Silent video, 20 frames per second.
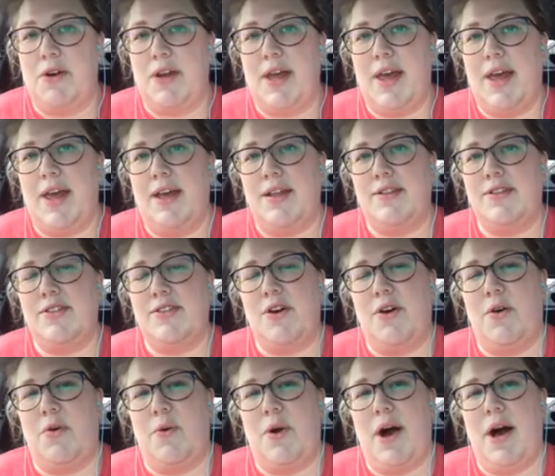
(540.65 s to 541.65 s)
And
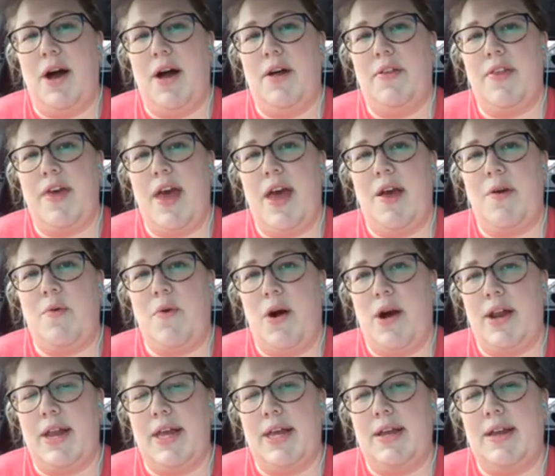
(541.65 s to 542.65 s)
so while they
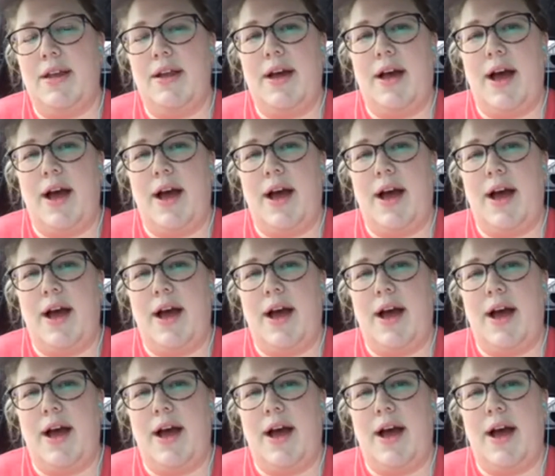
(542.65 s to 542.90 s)
want it,